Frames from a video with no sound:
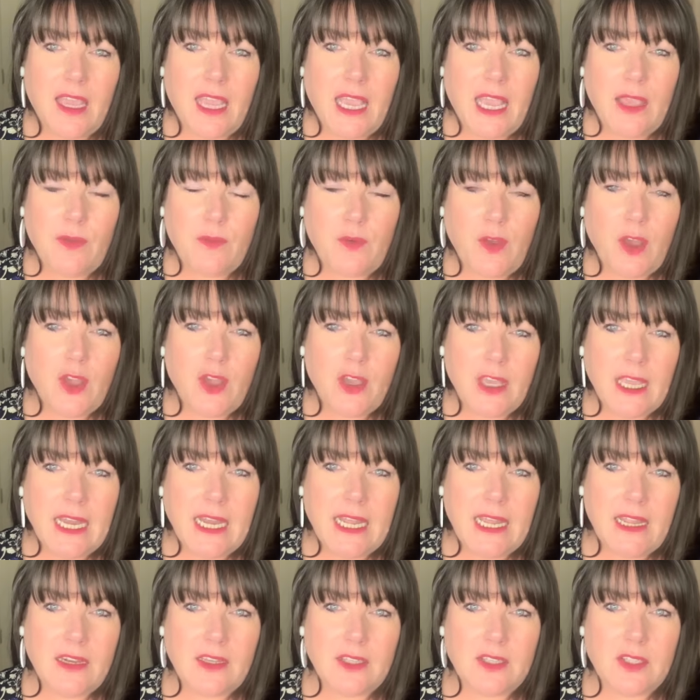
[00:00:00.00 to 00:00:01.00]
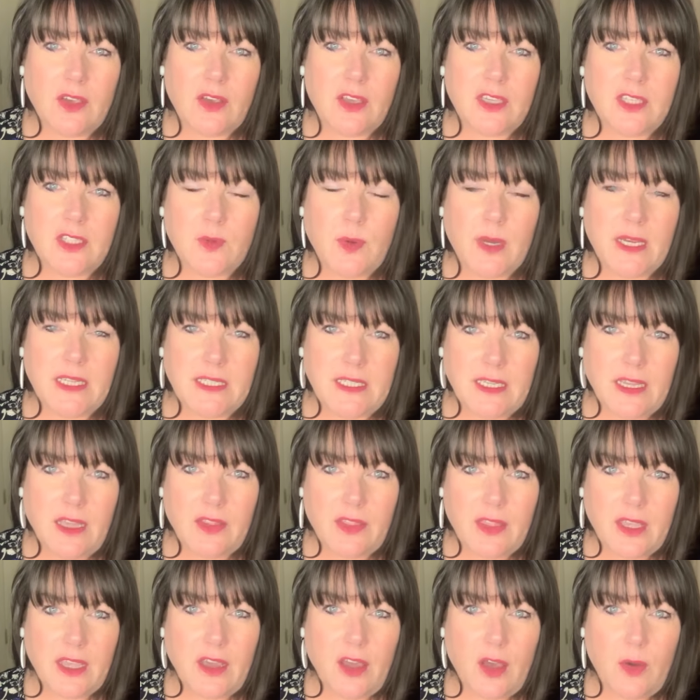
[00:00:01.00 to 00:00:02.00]
If I could get it in a size 20, I
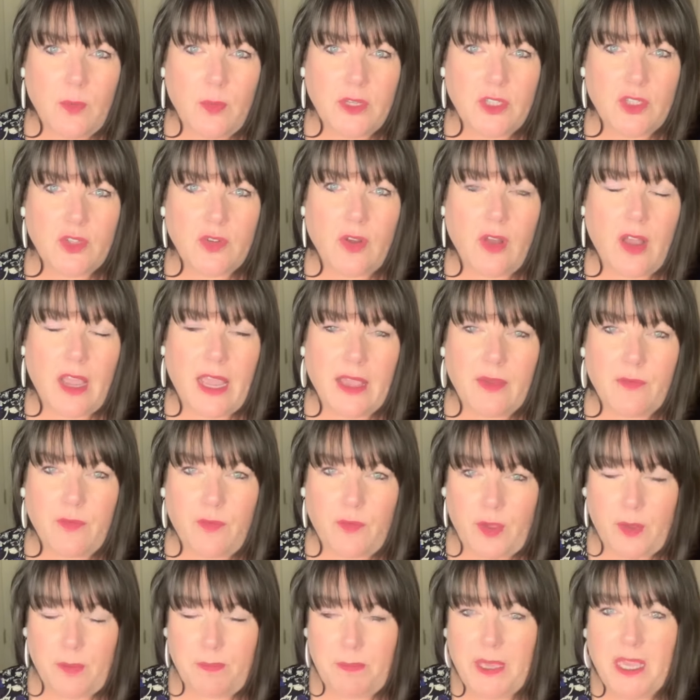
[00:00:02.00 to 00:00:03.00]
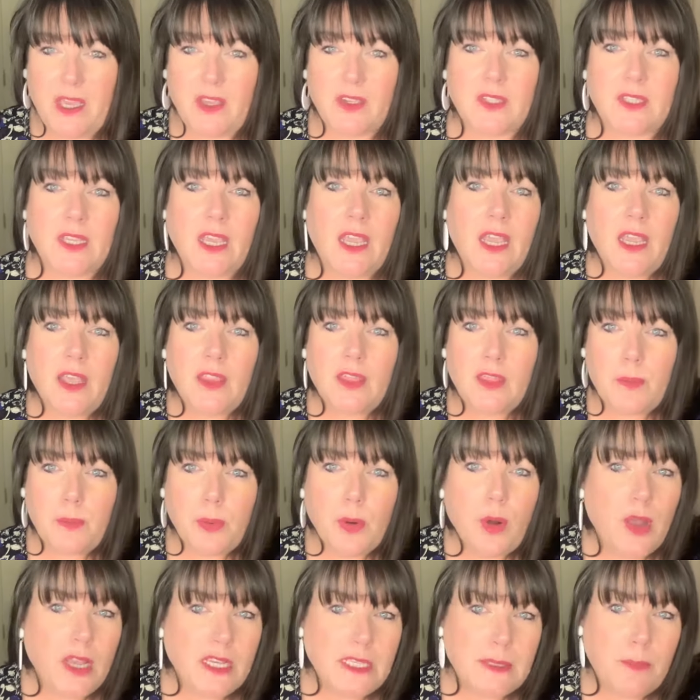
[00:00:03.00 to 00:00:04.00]
think I would try it, because the
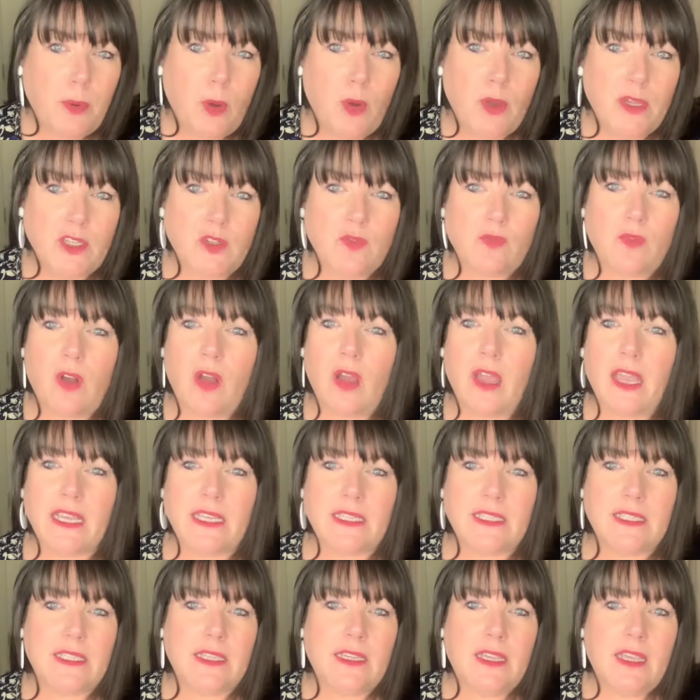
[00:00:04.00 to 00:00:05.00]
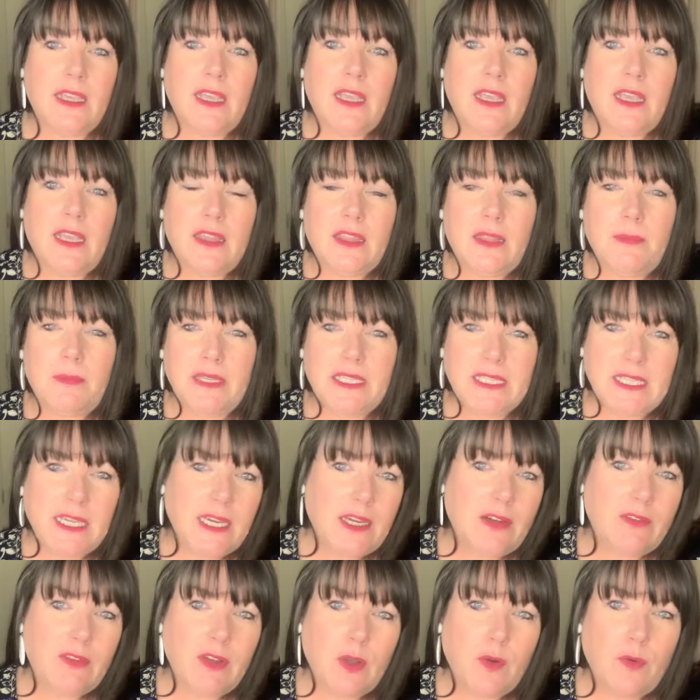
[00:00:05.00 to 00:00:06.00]
price point's right. The
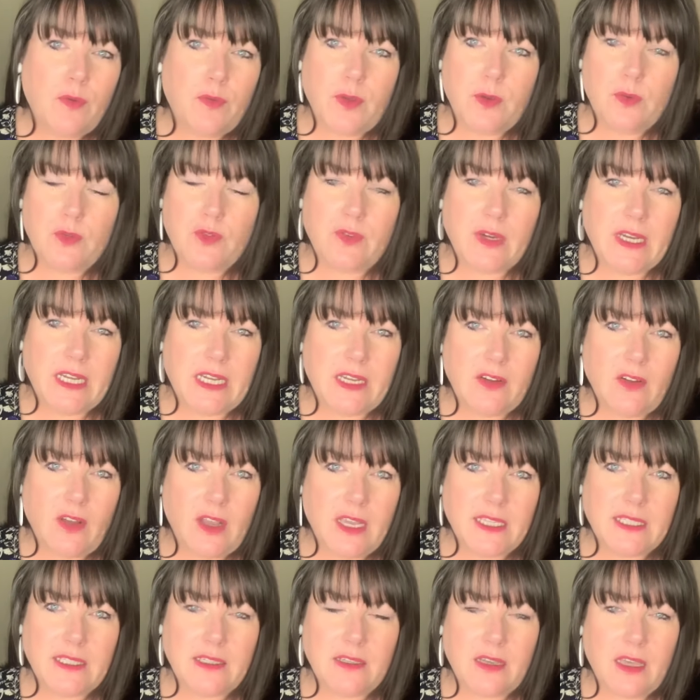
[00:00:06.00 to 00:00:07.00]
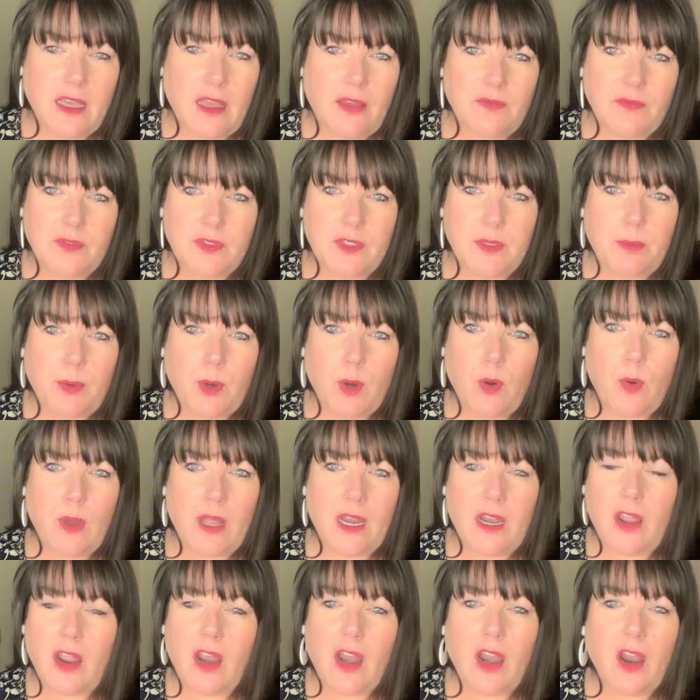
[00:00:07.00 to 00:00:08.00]
material feels really nice and comfortable,
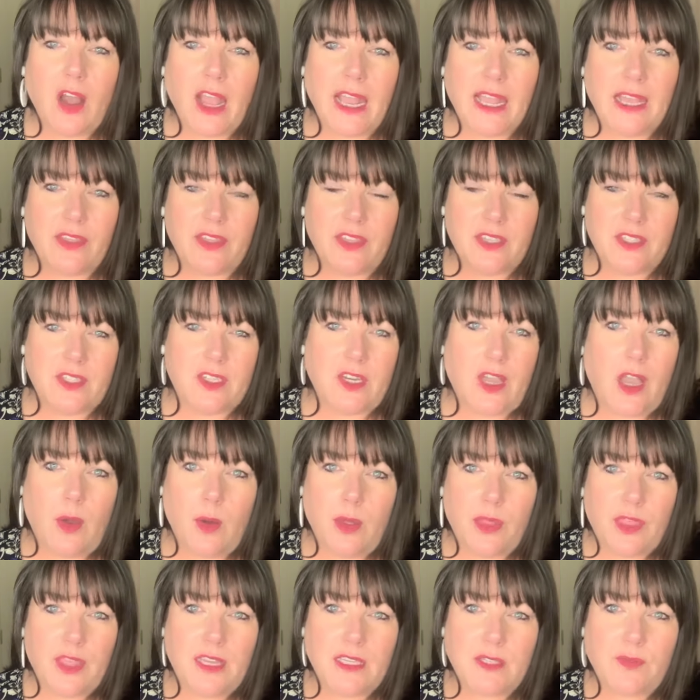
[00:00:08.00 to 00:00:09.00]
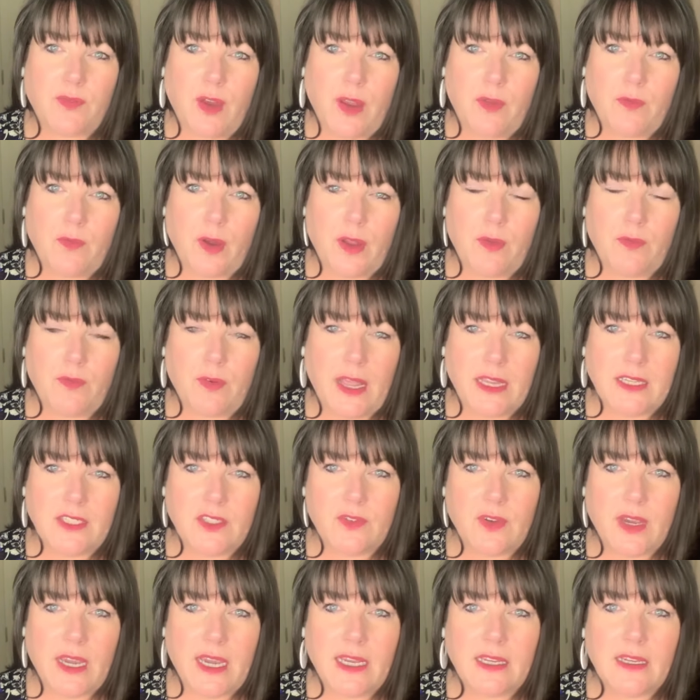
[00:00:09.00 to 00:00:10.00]
and I like the style. I think it's very, very
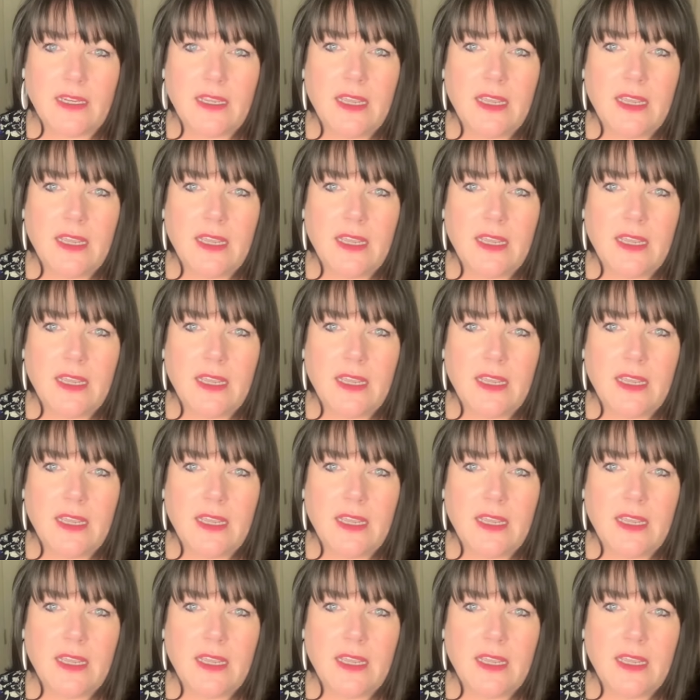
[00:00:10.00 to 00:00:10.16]
flattering.